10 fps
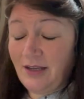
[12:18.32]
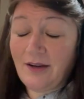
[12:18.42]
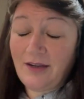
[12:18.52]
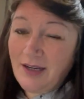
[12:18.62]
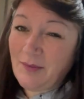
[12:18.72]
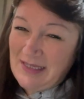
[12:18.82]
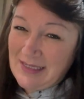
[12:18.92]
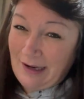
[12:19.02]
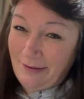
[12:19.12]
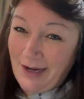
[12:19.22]
know, you're going to be
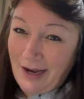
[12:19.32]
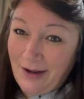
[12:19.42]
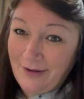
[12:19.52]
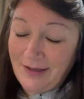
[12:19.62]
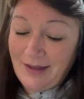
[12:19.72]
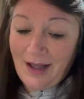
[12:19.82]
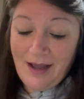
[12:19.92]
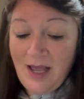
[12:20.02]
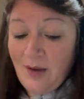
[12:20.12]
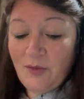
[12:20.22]
staggering out after that.
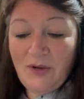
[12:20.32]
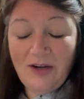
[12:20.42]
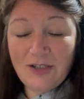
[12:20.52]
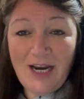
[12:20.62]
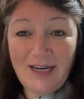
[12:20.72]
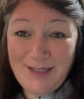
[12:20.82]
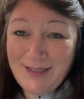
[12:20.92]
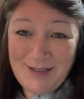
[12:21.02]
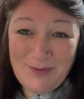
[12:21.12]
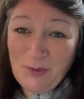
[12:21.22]
But we got chatting to
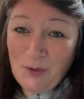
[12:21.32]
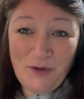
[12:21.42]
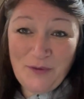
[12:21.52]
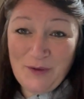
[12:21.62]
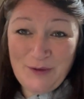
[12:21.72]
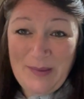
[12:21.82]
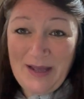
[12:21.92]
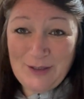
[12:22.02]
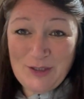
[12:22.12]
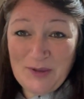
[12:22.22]
this wonderful
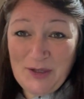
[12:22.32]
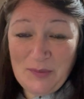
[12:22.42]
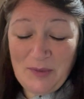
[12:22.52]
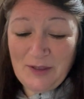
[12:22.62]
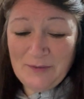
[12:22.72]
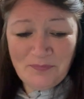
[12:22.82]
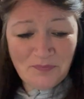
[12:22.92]
Belgian couple,